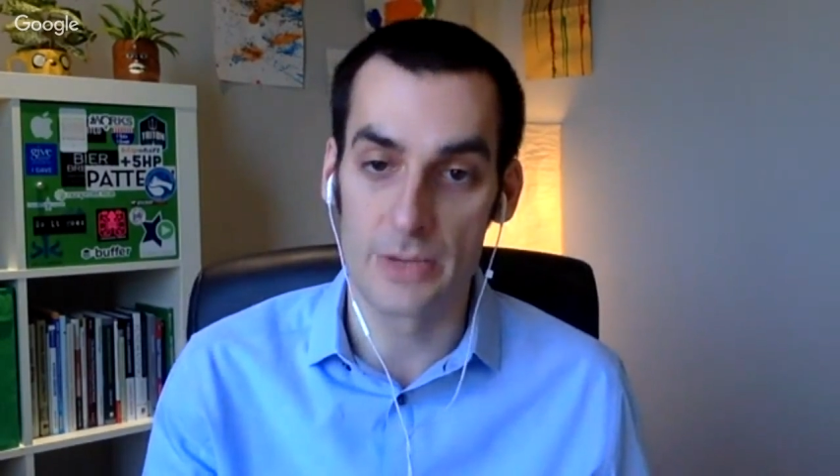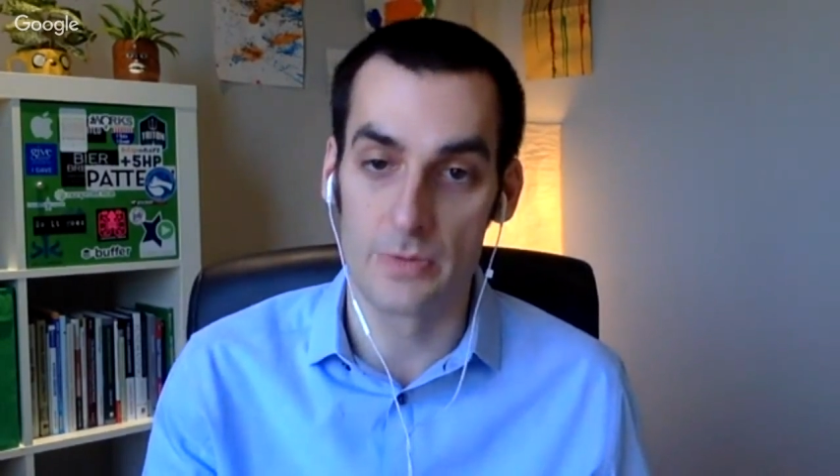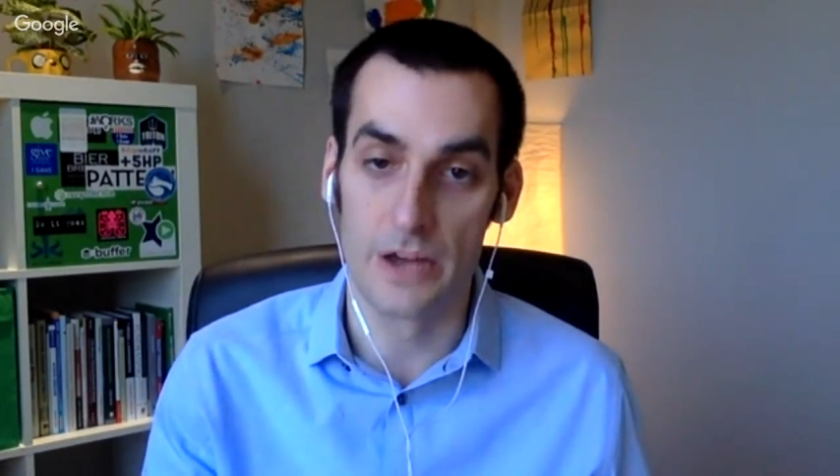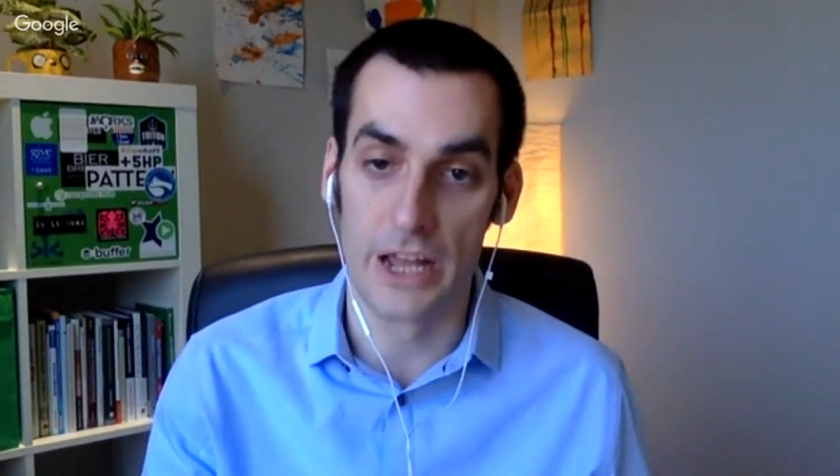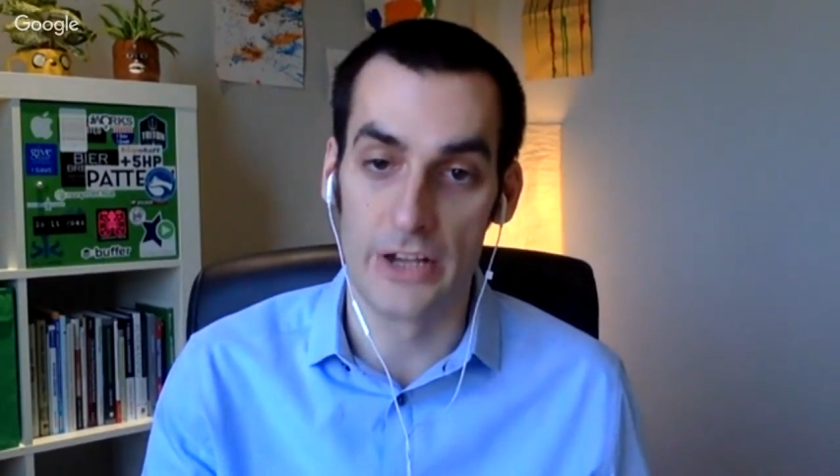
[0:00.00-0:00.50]

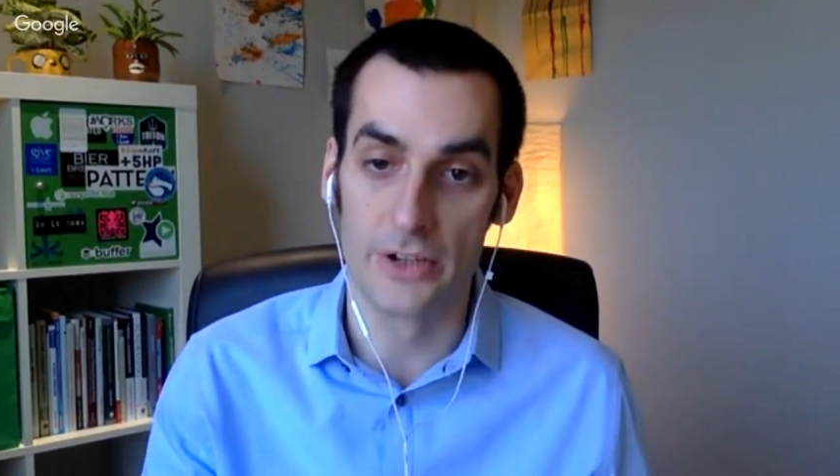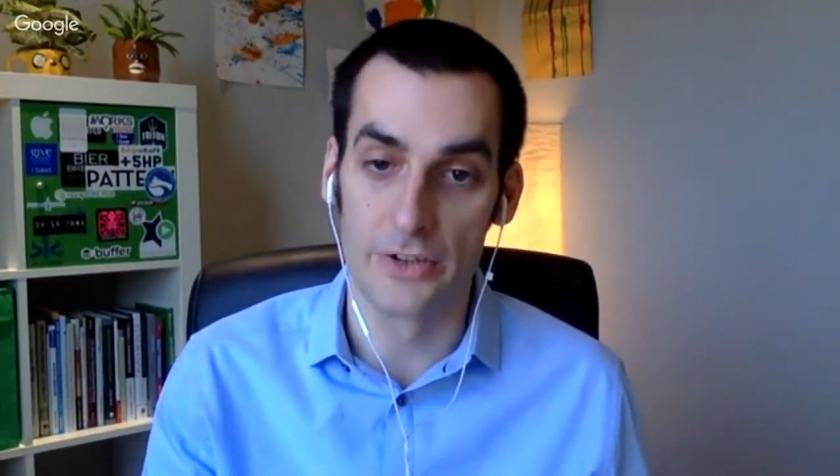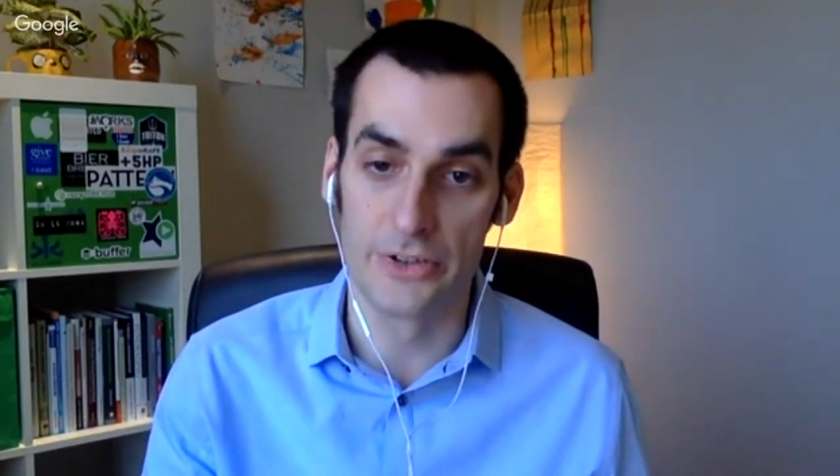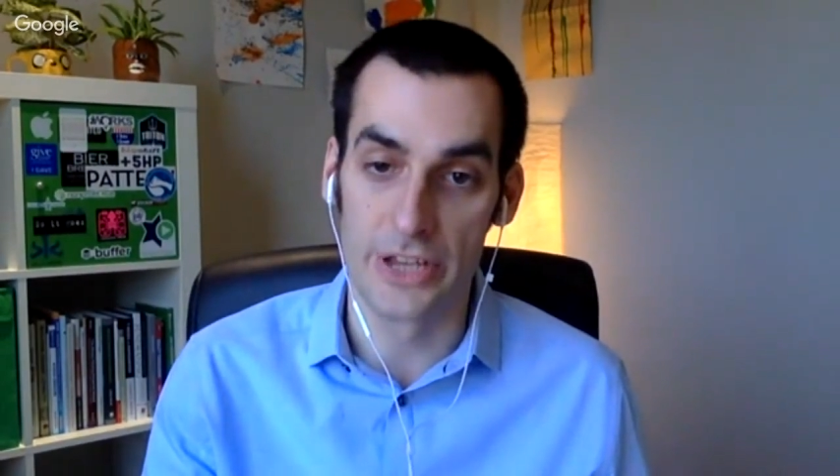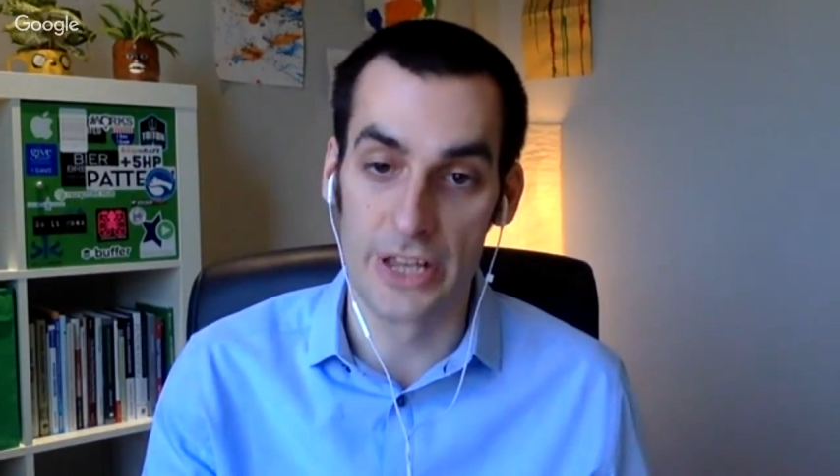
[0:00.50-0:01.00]

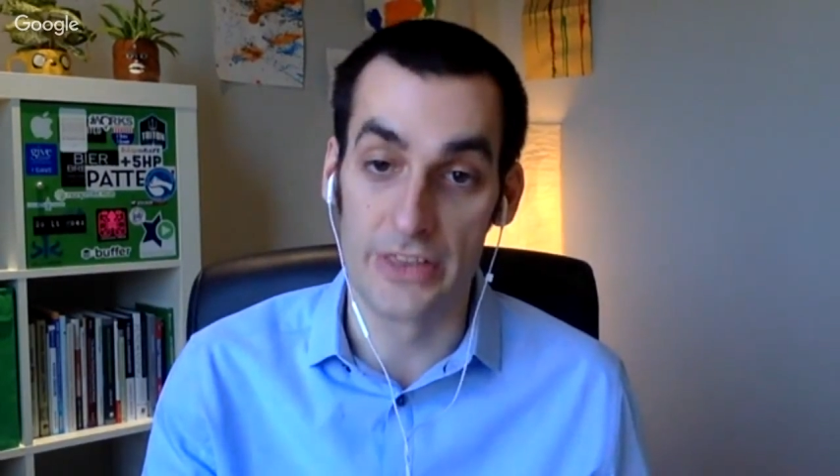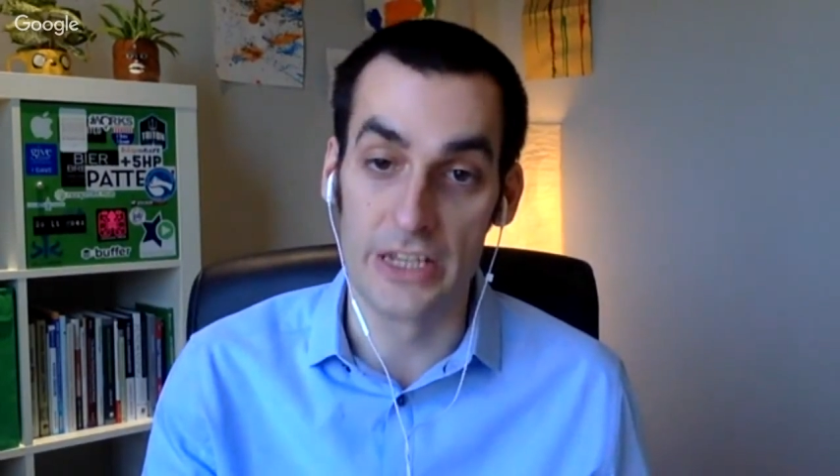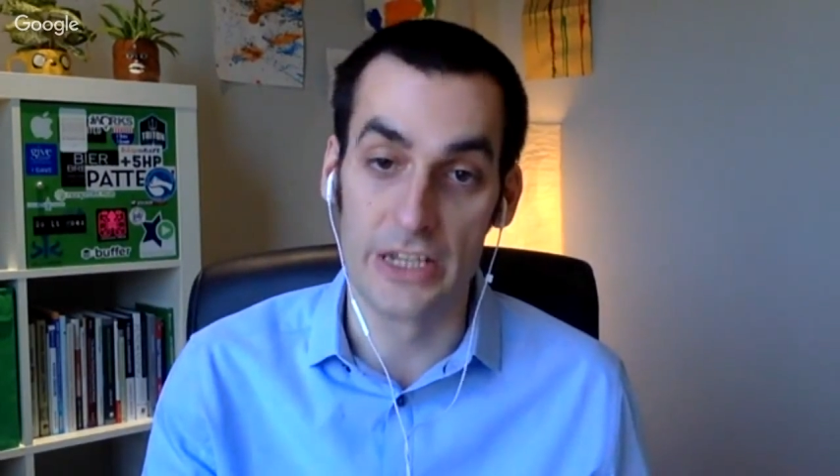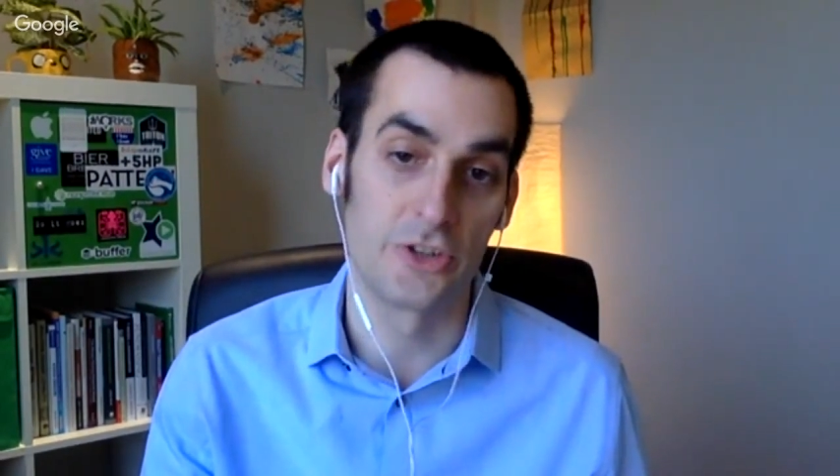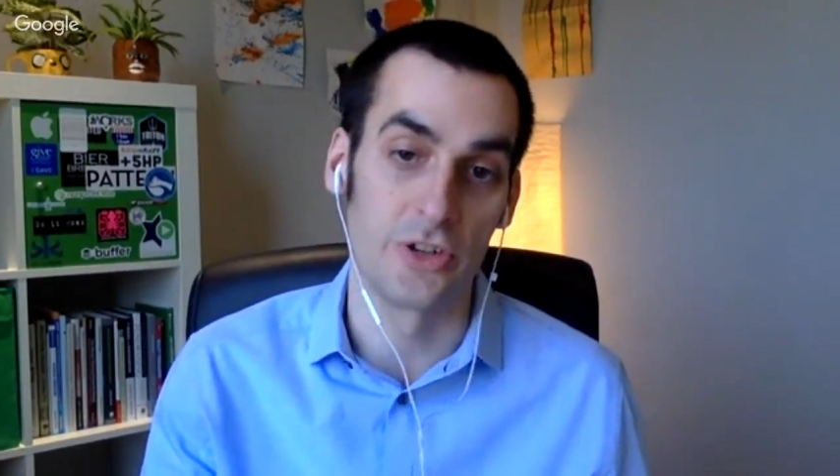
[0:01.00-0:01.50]
providers in the
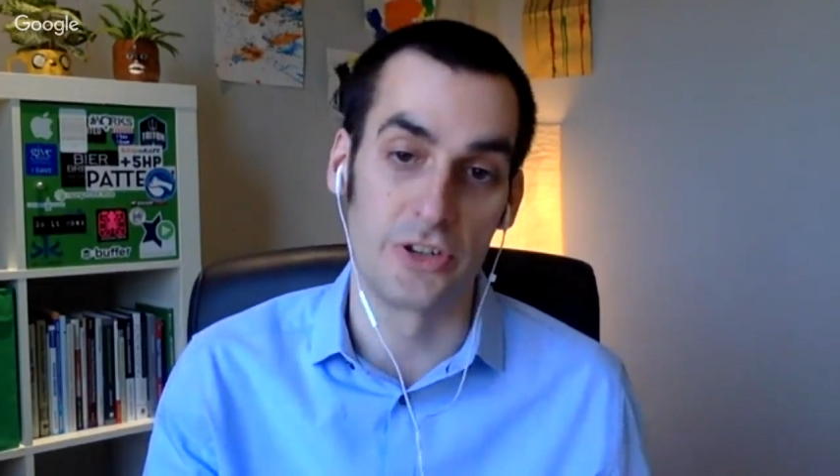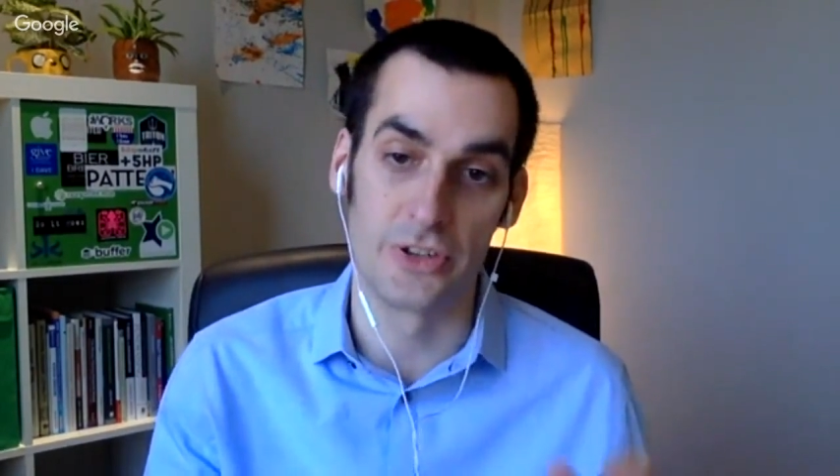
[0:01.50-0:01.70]
industry.